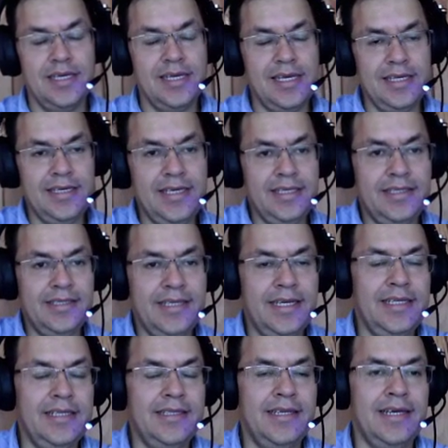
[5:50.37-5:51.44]
and he
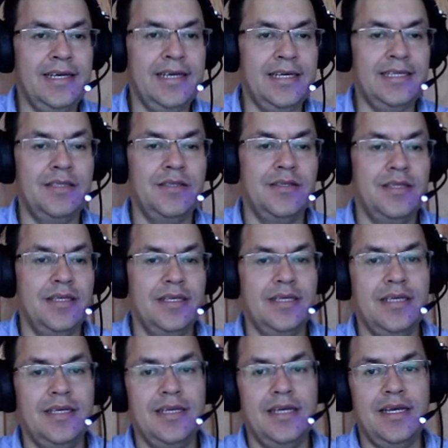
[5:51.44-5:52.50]
said that
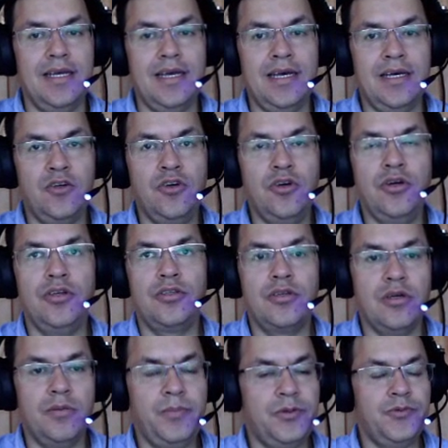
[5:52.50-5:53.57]
a good
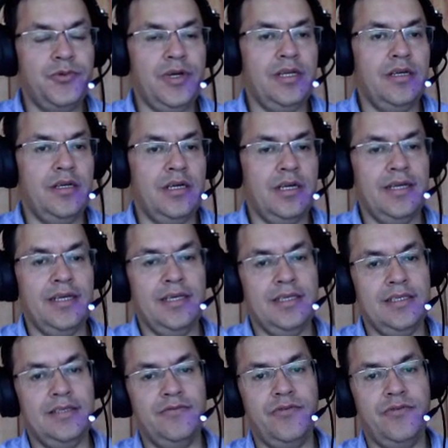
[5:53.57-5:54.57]
copywriter is